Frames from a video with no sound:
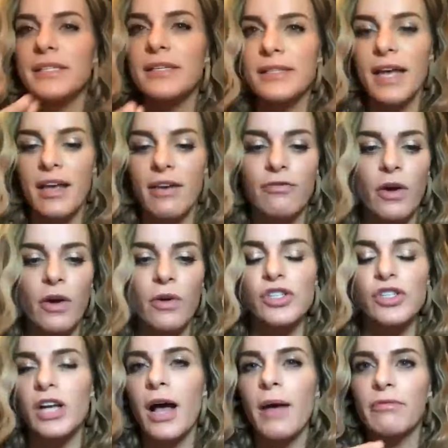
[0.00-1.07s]
like
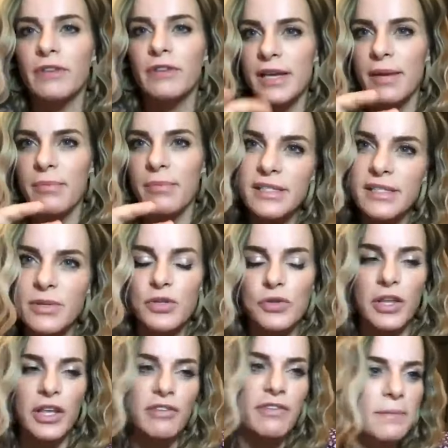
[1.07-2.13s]
Photoshop for dummies. It was
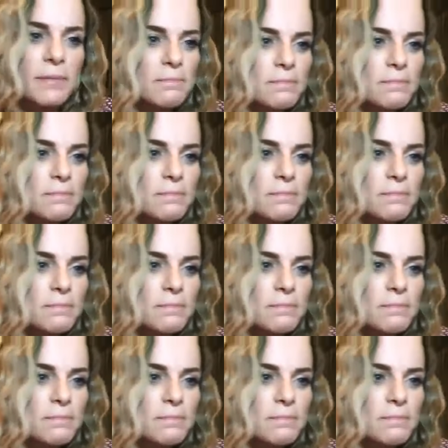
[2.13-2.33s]
really fun.